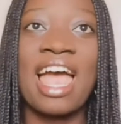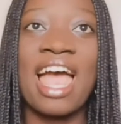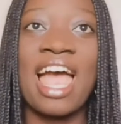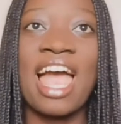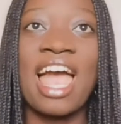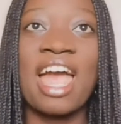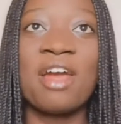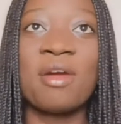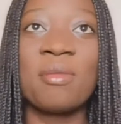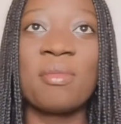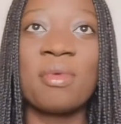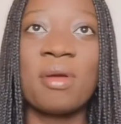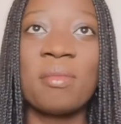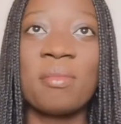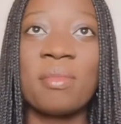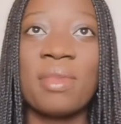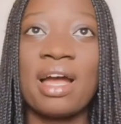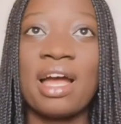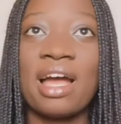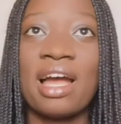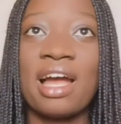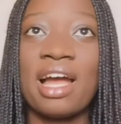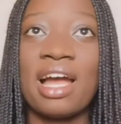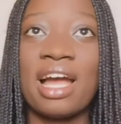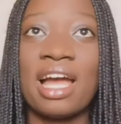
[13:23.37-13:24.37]
I remember
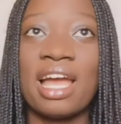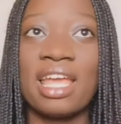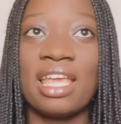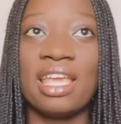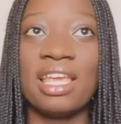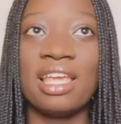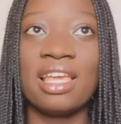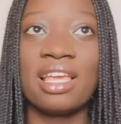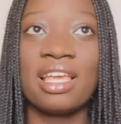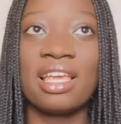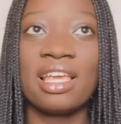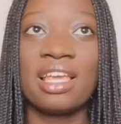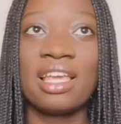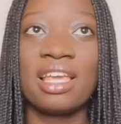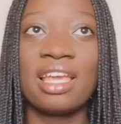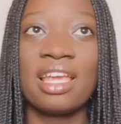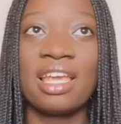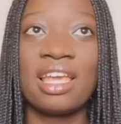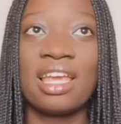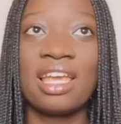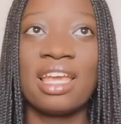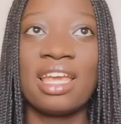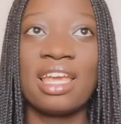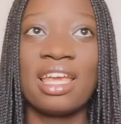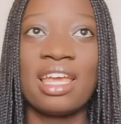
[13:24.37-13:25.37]
I
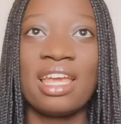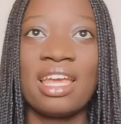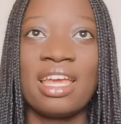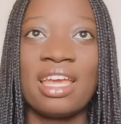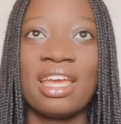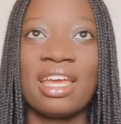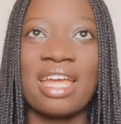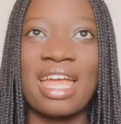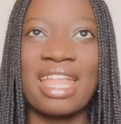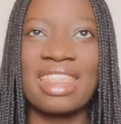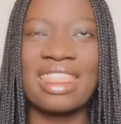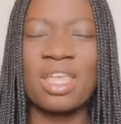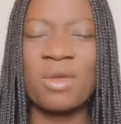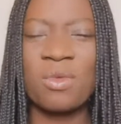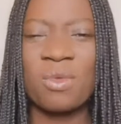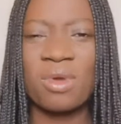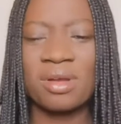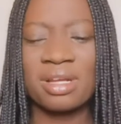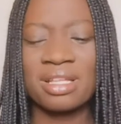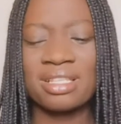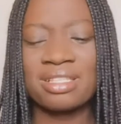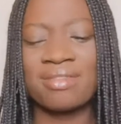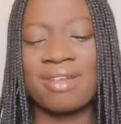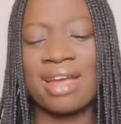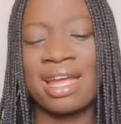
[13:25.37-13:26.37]
think we're
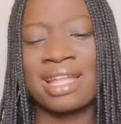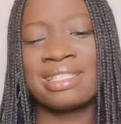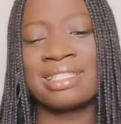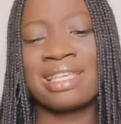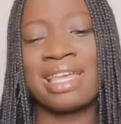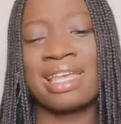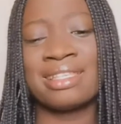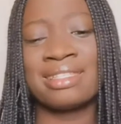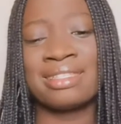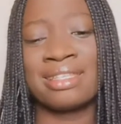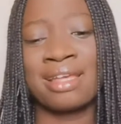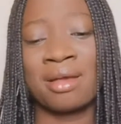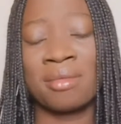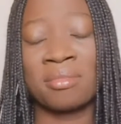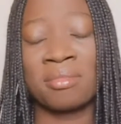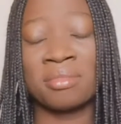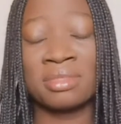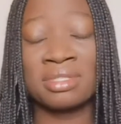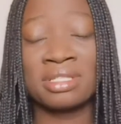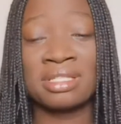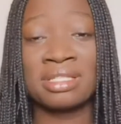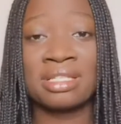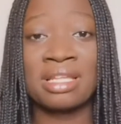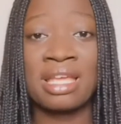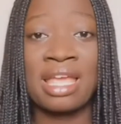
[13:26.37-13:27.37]
going to write
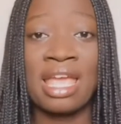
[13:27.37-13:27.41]
exams,